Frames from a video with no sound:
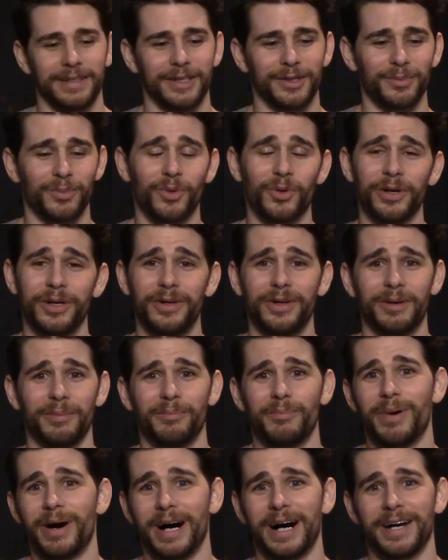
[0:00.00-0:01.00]
The more you can
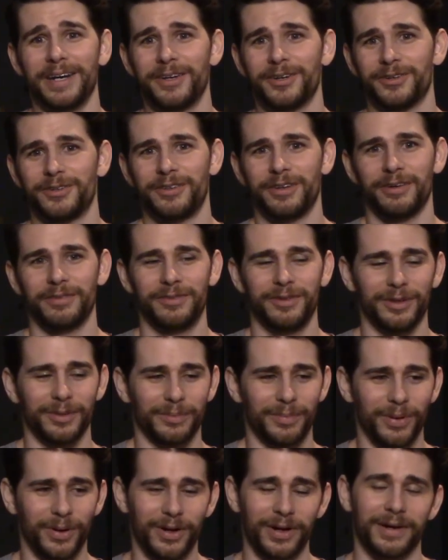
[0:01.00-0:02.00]
bond yourself to your
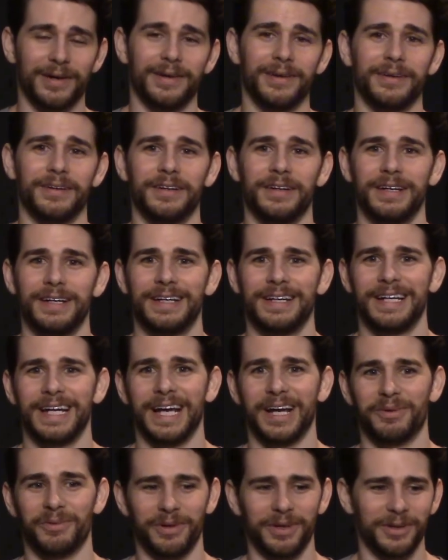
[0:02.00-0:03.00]
partner
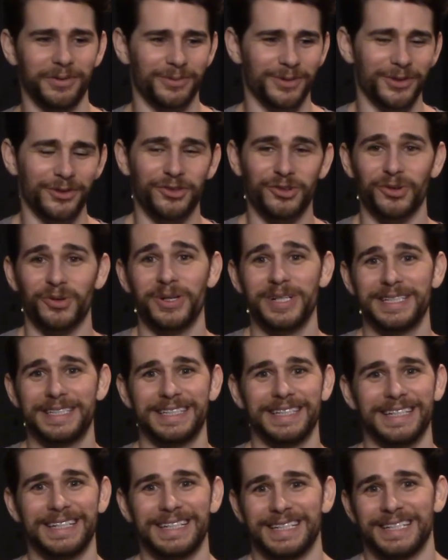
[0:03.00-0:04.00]
and really rejoice
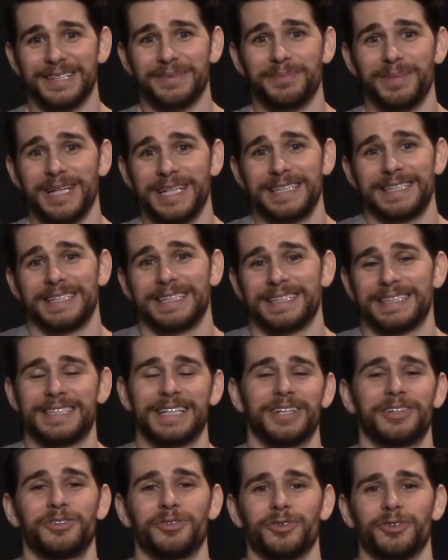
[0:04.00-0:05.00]
in an amazing
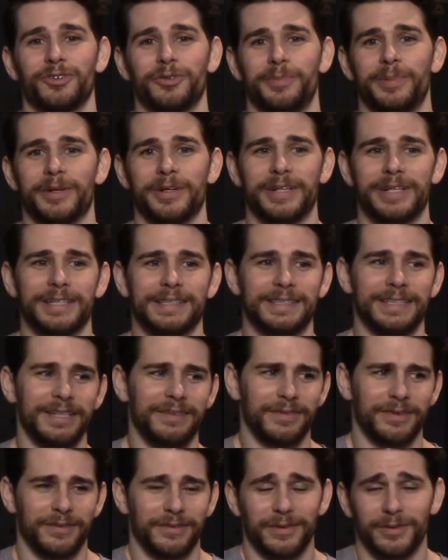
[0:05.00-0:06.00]
sexual experience,
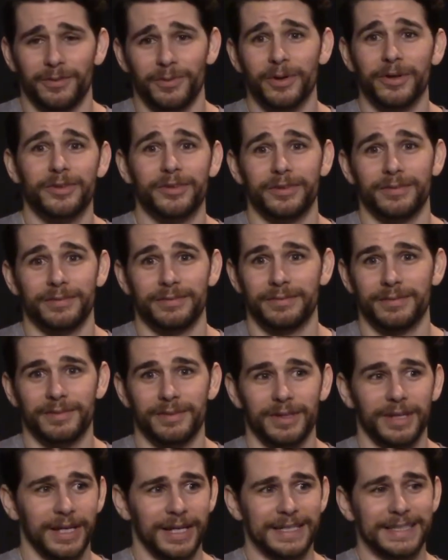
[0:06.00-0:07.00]
even if it wasn't
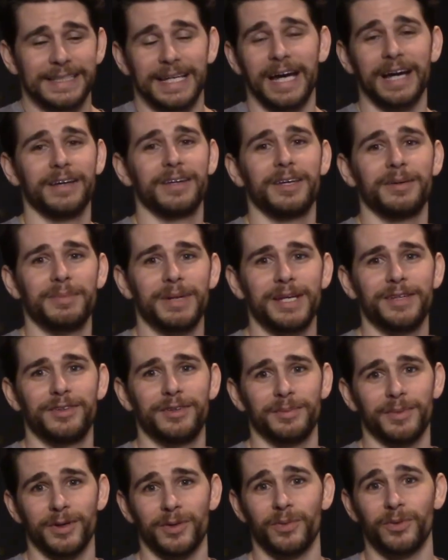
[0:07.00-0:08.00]
exactly
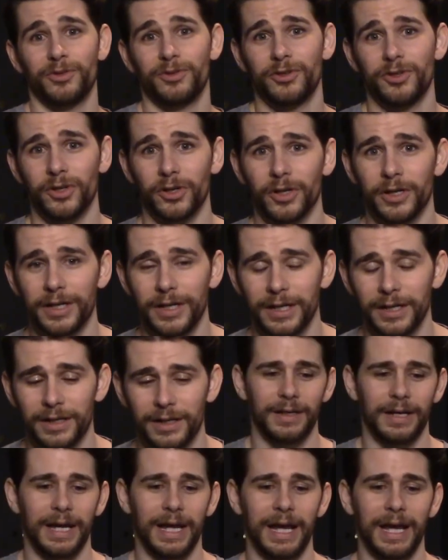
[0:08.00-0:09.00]
amazing, but it was good,
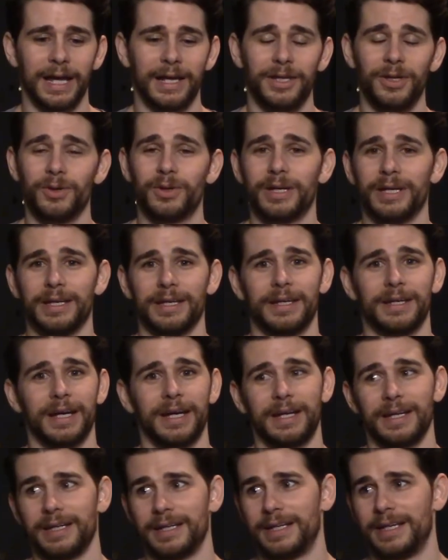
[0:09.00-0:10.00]
and you can
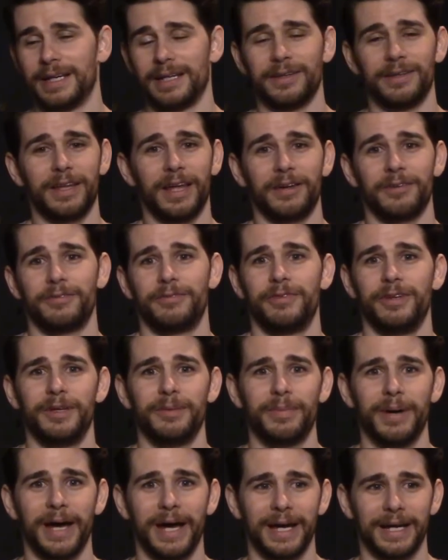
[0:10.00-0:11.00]
kind of get that
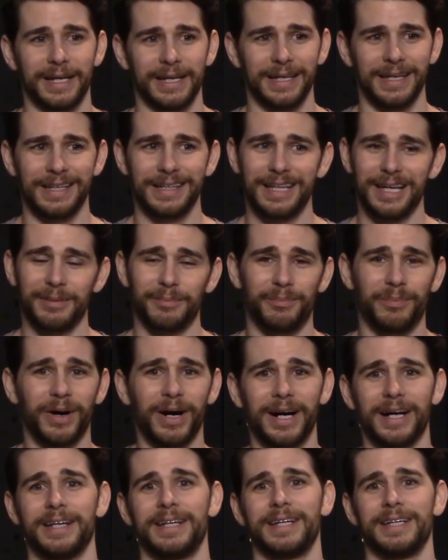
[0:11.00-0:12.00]
feedback and get that
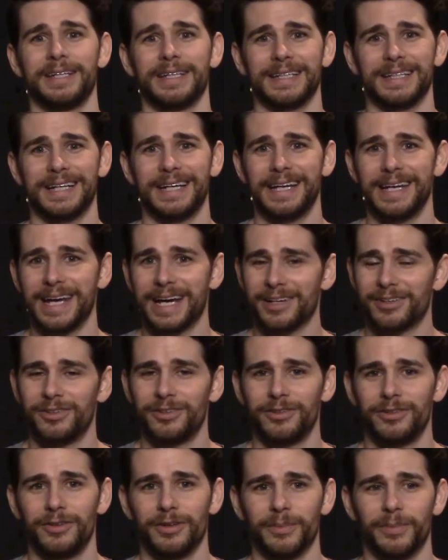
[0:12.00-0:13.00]
bonding and
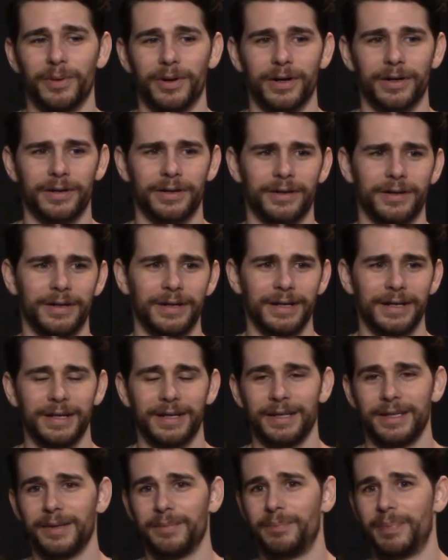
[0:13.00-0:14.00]
connection to your partner,
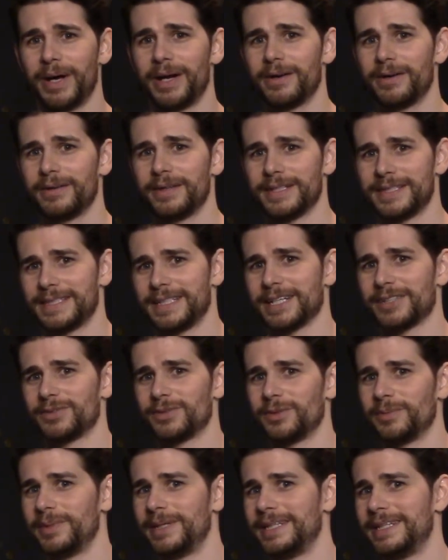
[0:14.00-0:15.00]
the better the sex
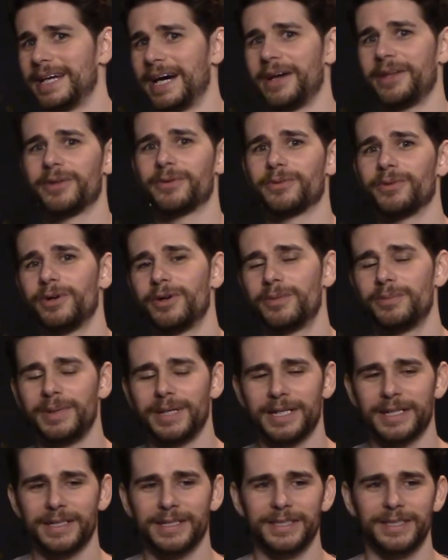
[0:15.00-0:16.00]
will be down the road,
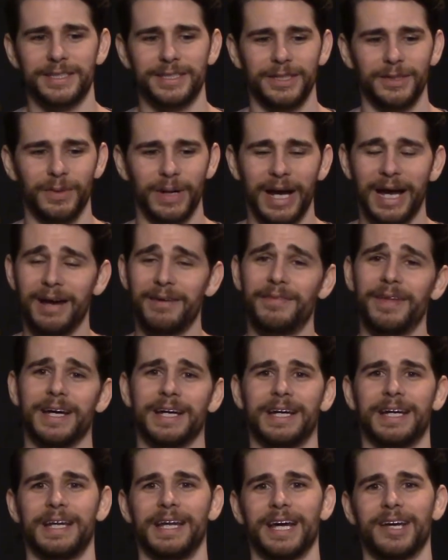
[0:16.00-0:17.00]
because you have that
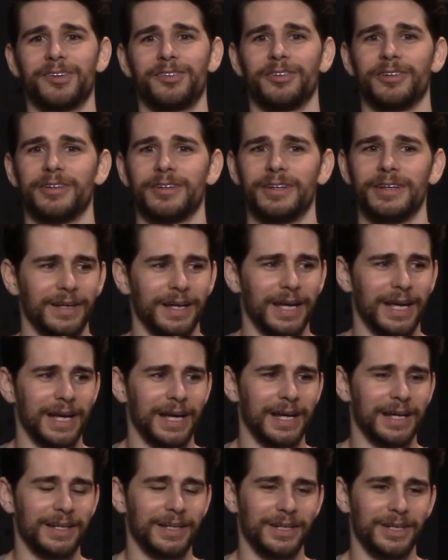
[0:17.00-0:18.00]
connection
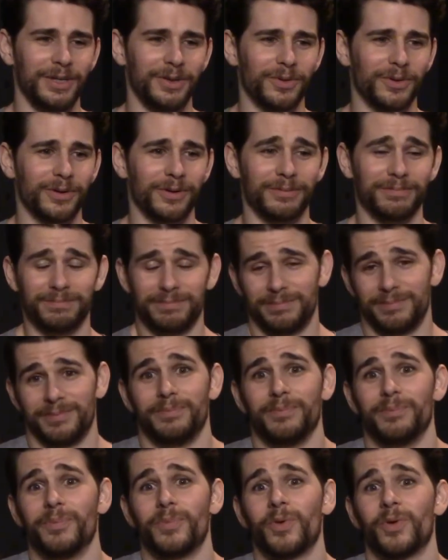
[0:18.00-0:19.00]
and you're
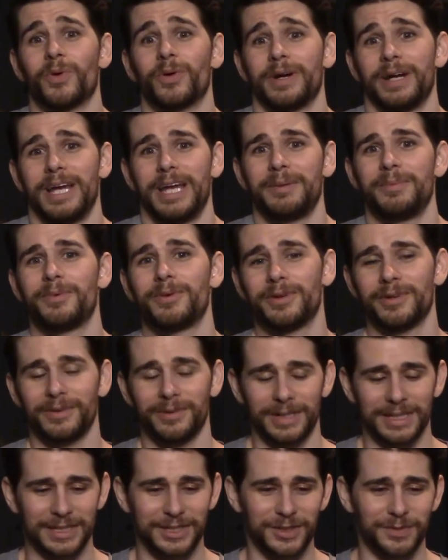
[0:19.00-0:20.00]
more able to
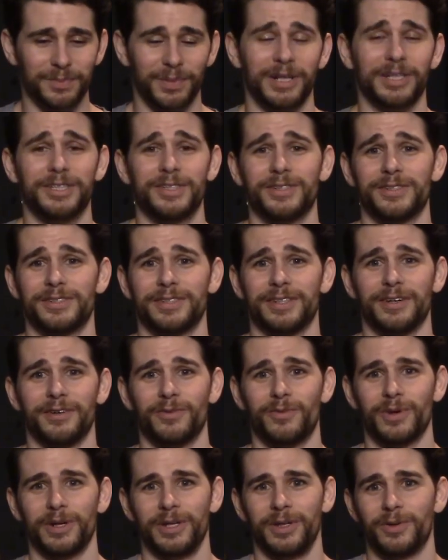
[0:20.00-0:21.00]
express yourself
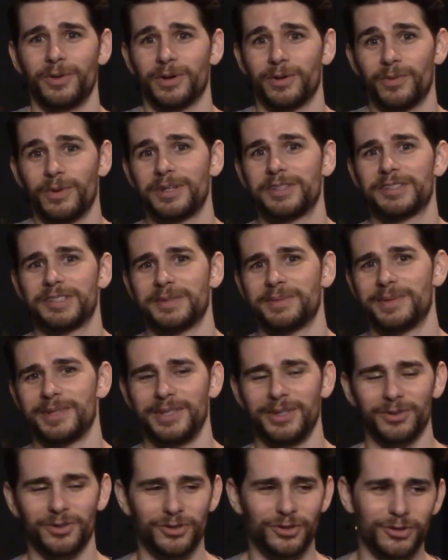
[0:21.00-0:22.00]
when you are with someone
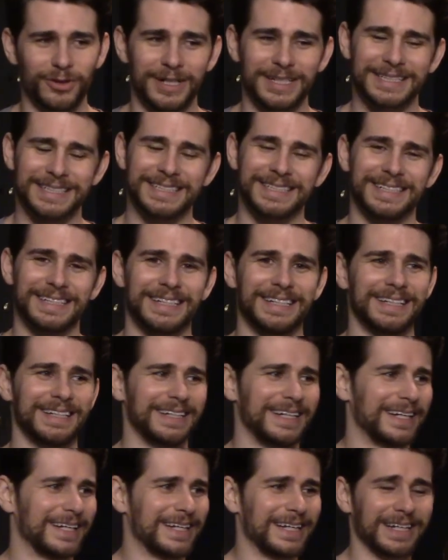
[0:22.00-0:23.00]
you trust
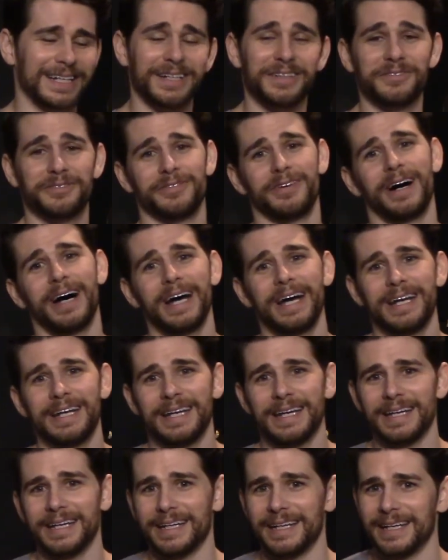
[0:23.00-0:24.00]
and can confide
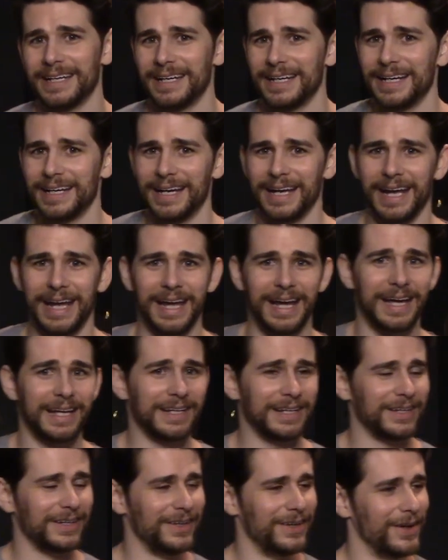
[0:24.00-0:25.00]
in
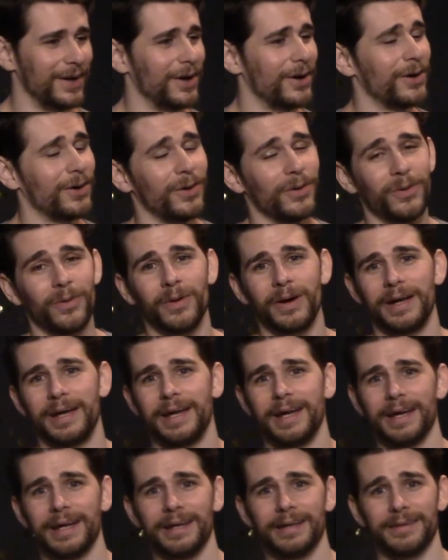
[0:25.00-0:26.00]
and know
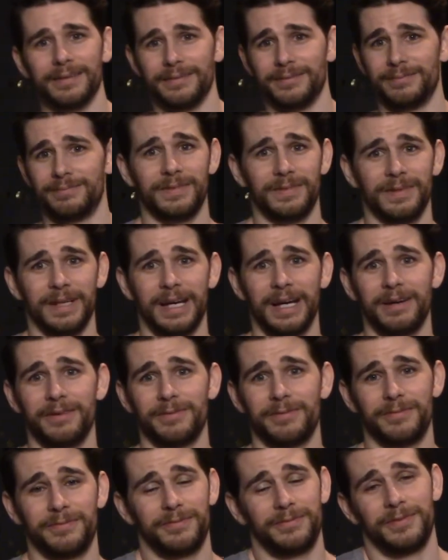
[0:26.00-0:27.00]
and have
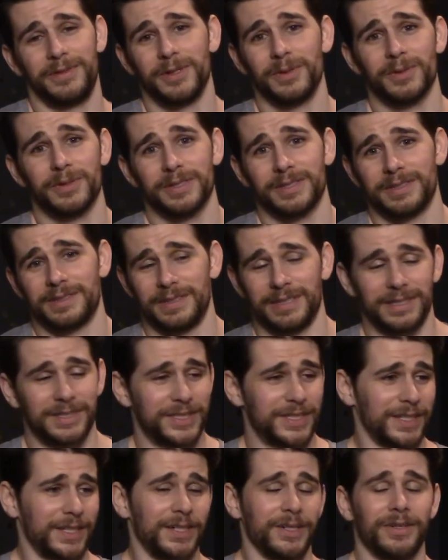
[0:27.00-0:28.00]
fewer
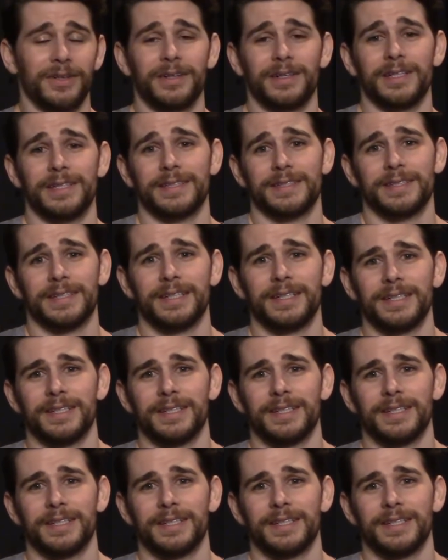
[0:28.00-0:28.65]
insecurities.